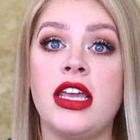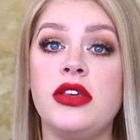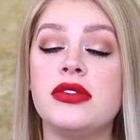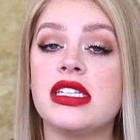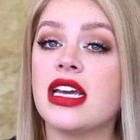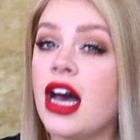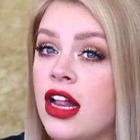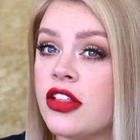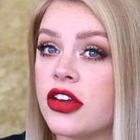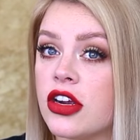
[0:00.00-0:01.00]
used
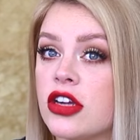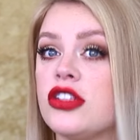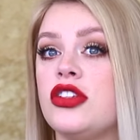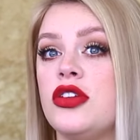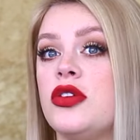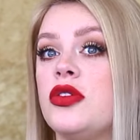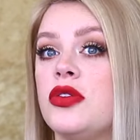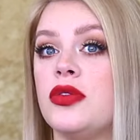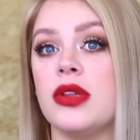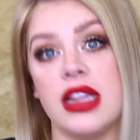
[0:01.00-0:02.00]
color
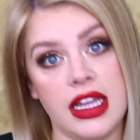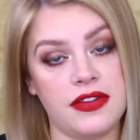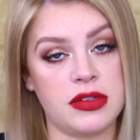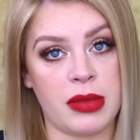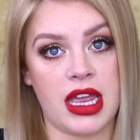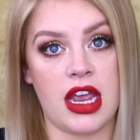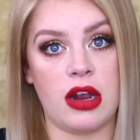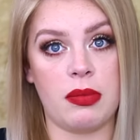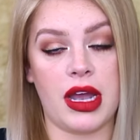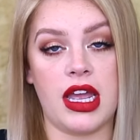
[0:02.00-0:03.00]
to lift my
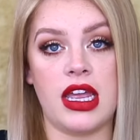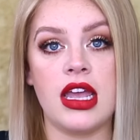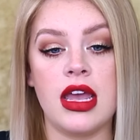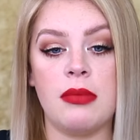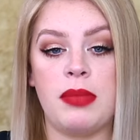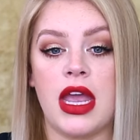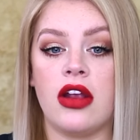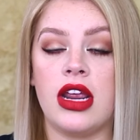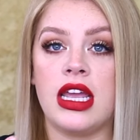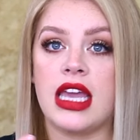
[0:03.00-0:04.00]
hair by
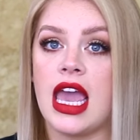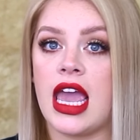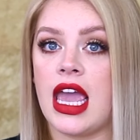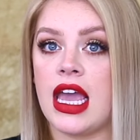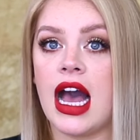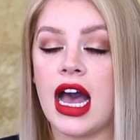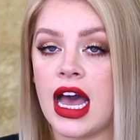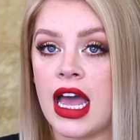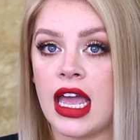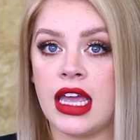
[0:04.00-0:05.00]
pairing a
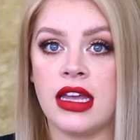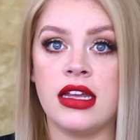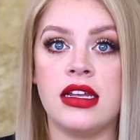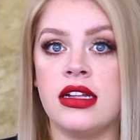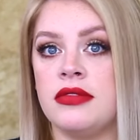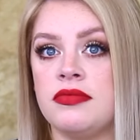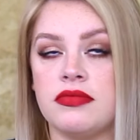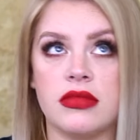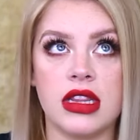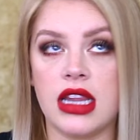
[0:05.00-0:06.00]
high
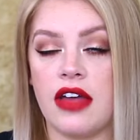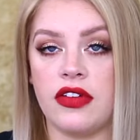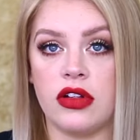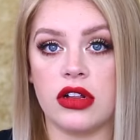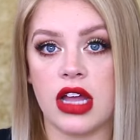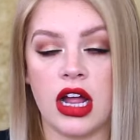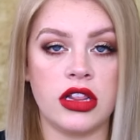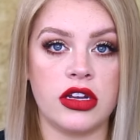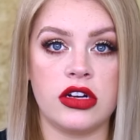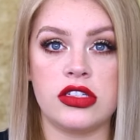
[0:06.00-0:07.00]
level
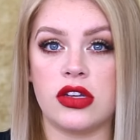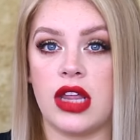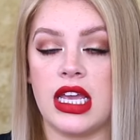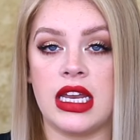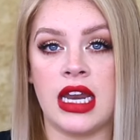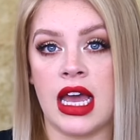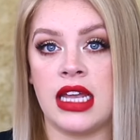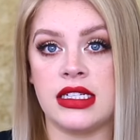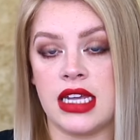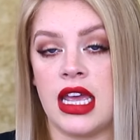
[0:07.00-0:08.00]
color, so like a
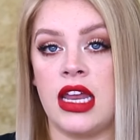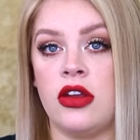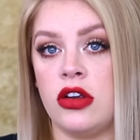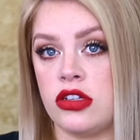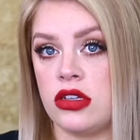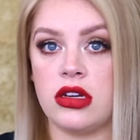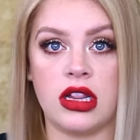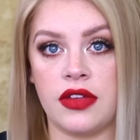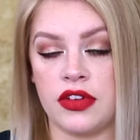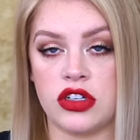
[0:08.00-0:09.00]
9, 10, or
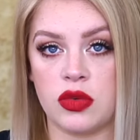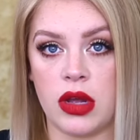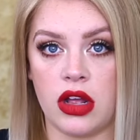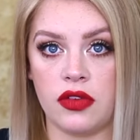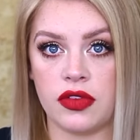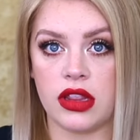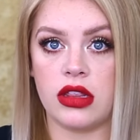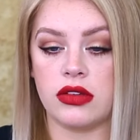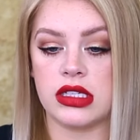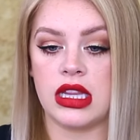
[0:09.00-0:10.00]
11 or 12,
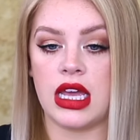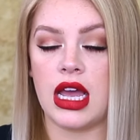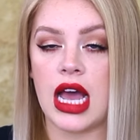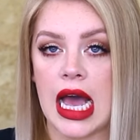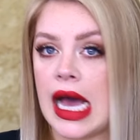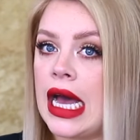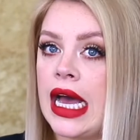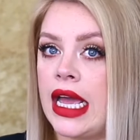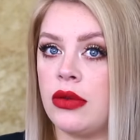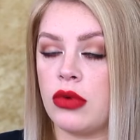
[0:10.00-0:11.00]
those in the
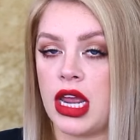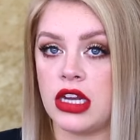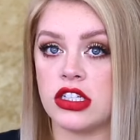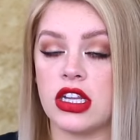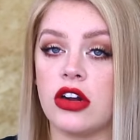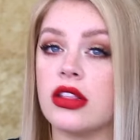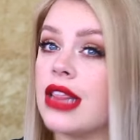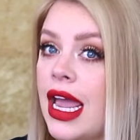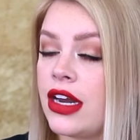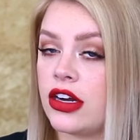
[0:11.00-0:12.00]
high range that are
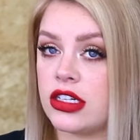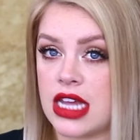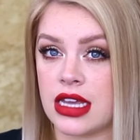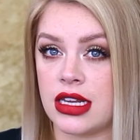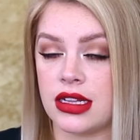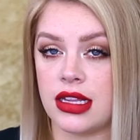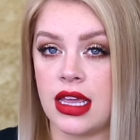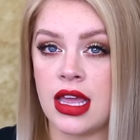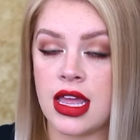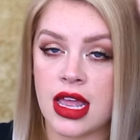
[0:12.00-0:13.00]
lighter
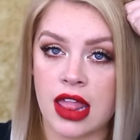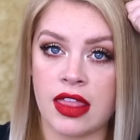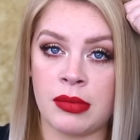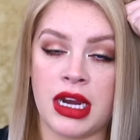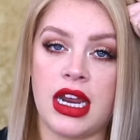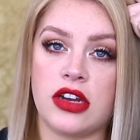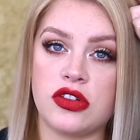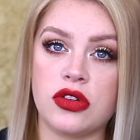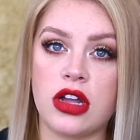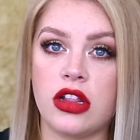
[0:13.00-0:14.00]
technically than my
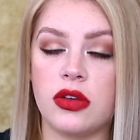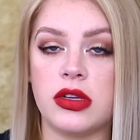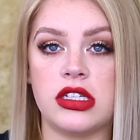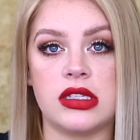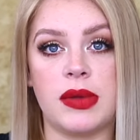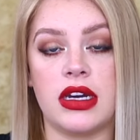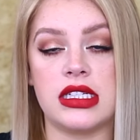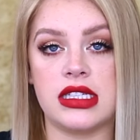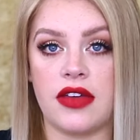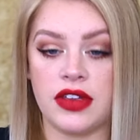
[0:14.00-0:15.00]
natural color, which is about a
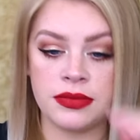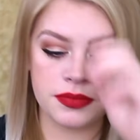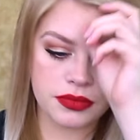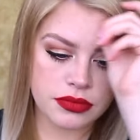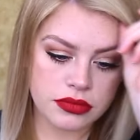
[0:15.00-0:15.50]
7.